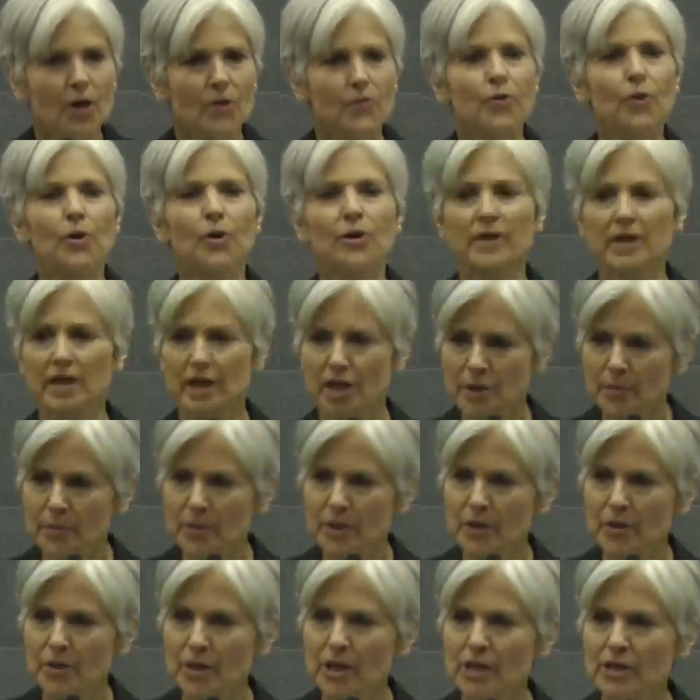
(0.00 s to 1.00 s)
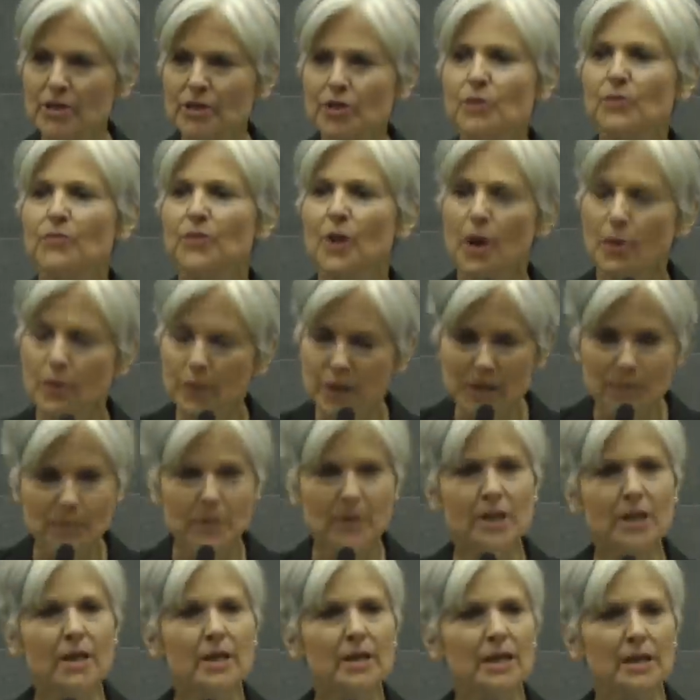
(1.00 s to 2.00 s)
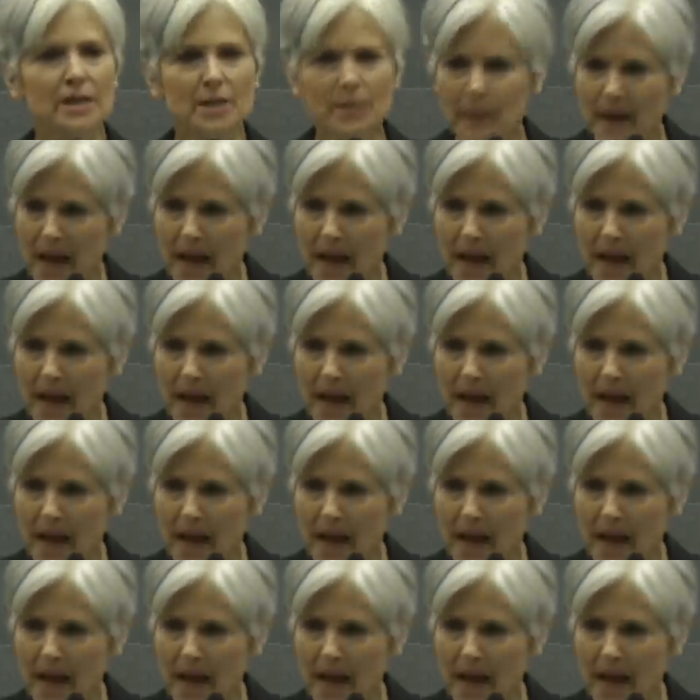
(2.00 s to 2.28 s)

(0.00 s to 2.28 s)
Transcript: for the immigrants who've always been at the